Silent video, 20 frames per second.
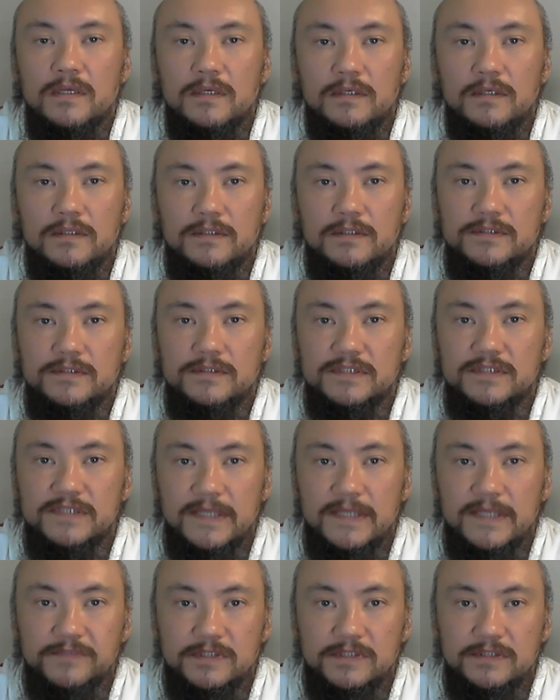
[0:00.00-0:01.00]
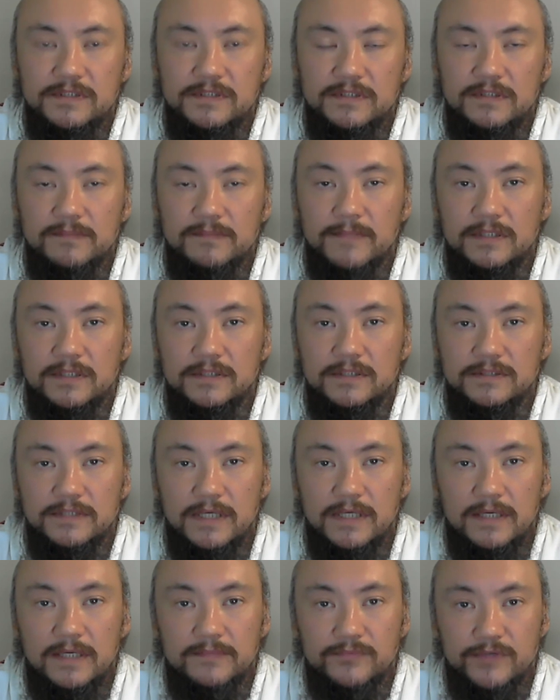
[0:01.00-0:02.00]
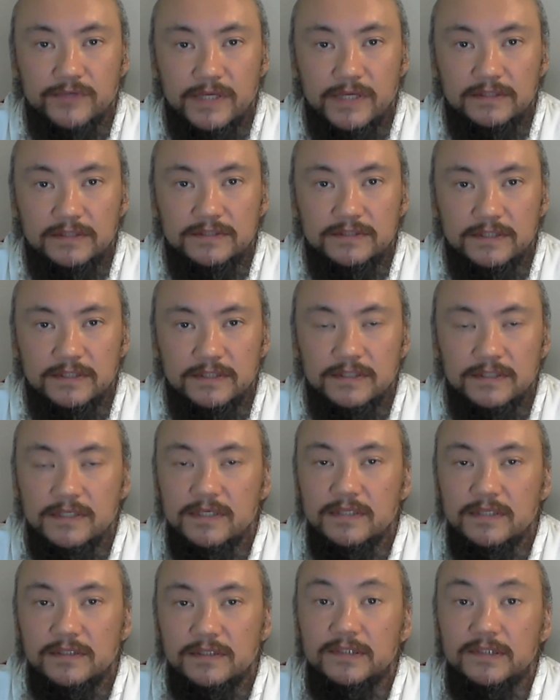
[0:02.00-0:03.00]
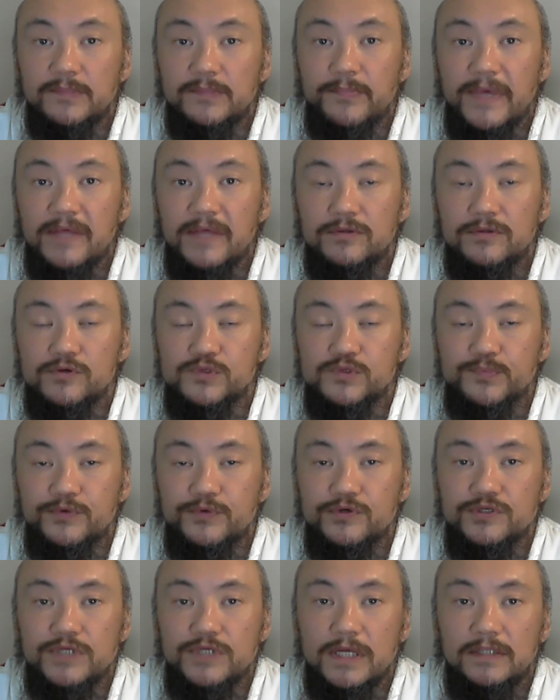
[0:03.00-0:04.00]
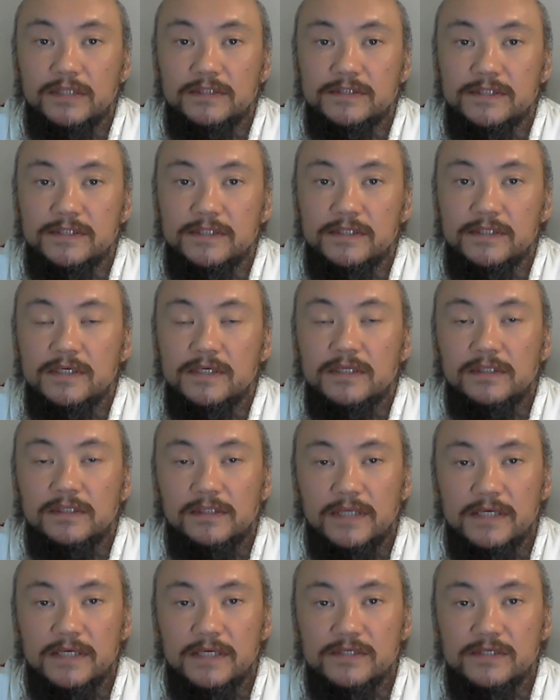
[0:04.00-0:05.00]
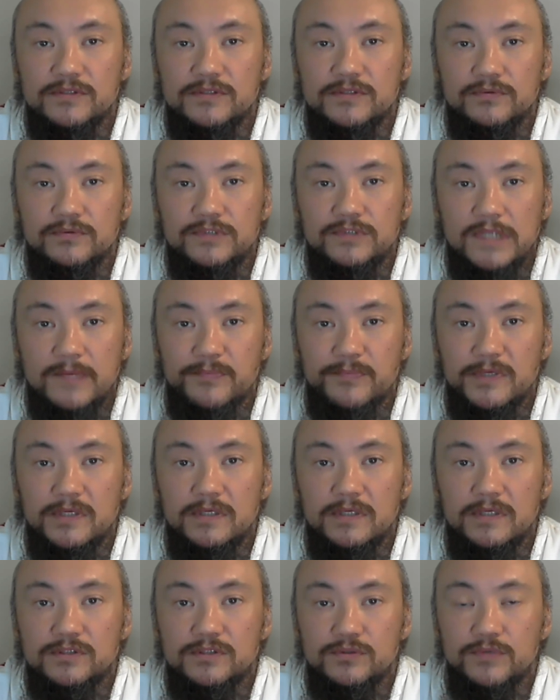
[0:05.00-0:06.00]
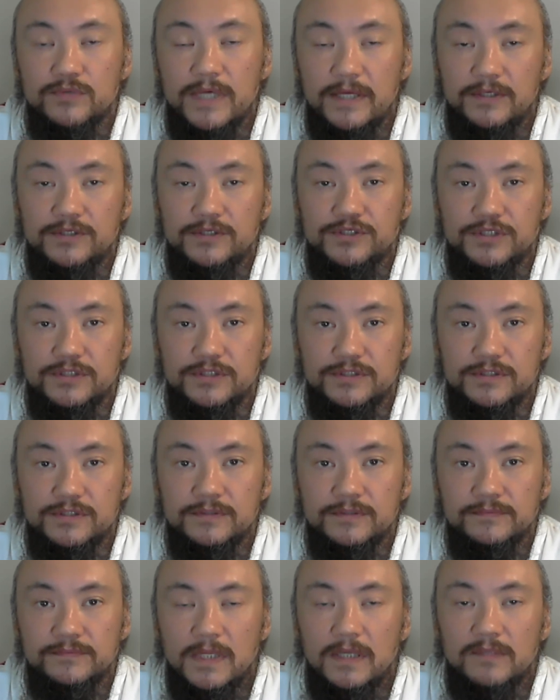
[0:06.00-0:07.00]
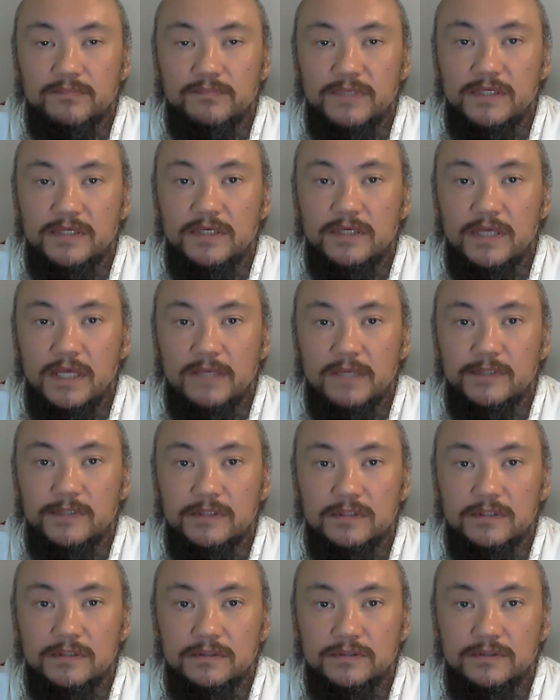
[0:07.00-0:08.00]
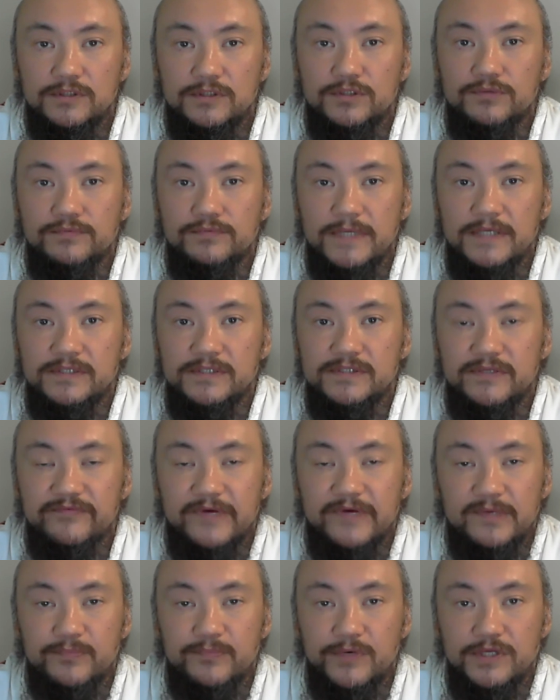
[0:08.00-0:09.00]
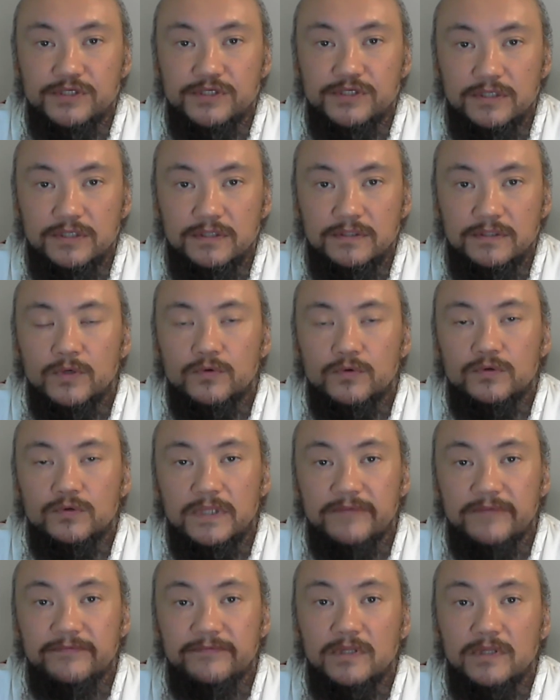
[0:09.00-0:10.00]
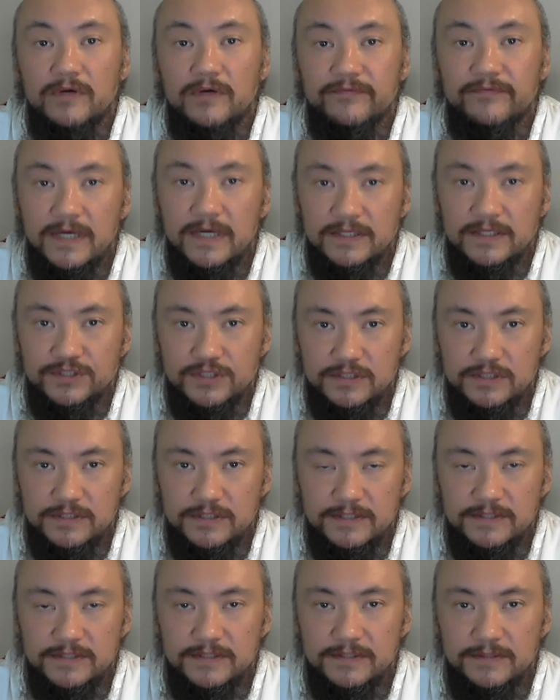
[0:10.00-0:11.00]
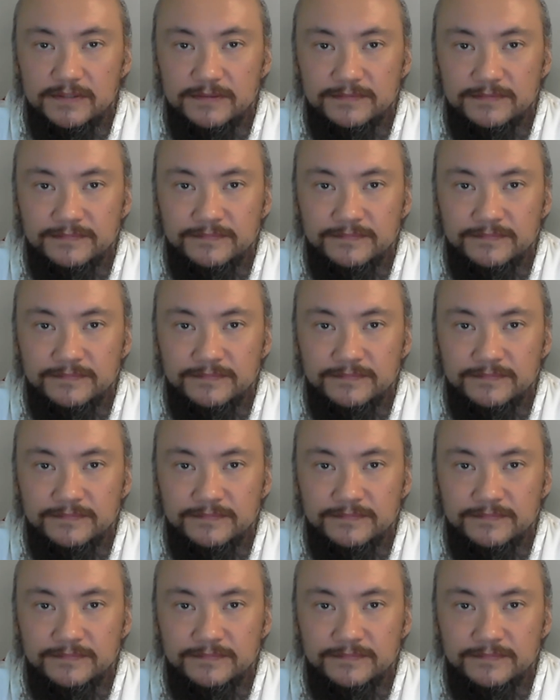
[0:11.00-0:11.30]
It is accepted in the modern time reality that the path to spirituality lies through tapping into energies and being able to raise the vibration or level of consciousness.